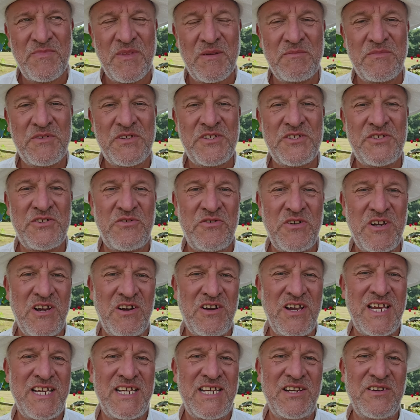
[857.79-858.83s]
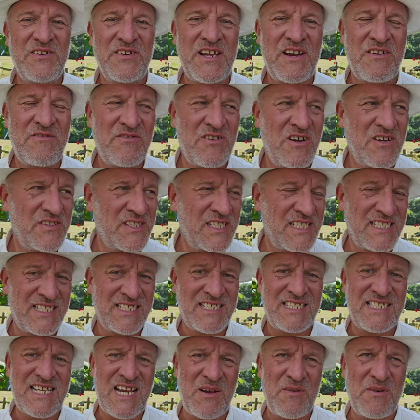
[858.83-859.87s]
I'm sorry I ended on that rather
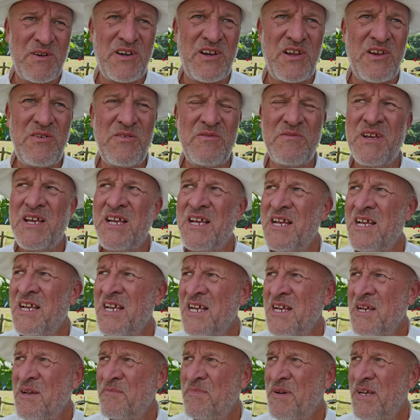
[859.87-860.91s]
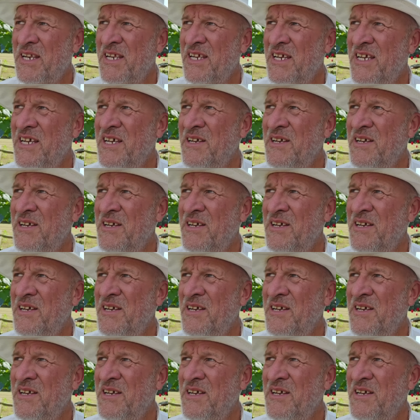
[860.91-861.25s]
sour note, but